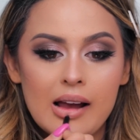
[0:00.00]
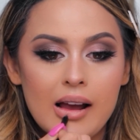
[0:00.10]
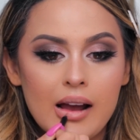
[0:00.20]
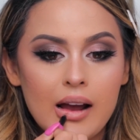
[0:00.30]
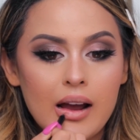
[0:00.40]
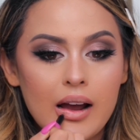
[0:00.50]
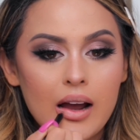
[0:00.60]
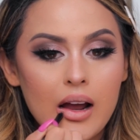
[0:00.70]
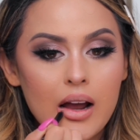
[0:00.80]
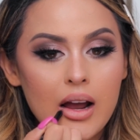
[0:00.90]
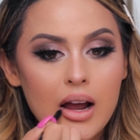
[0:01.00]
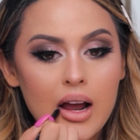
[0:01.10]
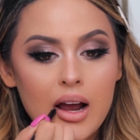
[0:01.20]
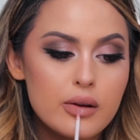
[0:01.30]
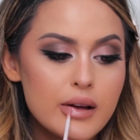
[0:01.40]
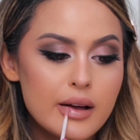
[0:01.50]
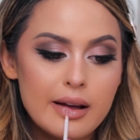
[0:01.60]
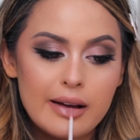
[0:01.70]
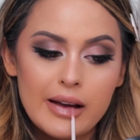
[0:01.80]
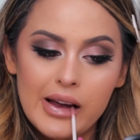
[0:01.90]
That's the kind of colors I like. So next I'm
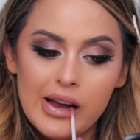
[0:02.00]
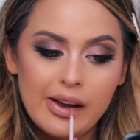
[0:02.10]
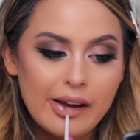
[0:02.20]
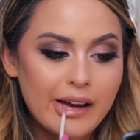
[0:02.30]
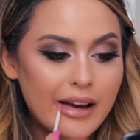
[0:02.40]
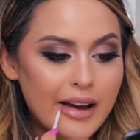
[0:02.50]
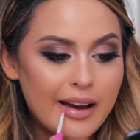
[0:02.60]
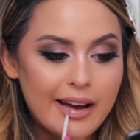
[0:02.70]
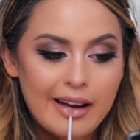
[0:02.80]
gonna take this MAC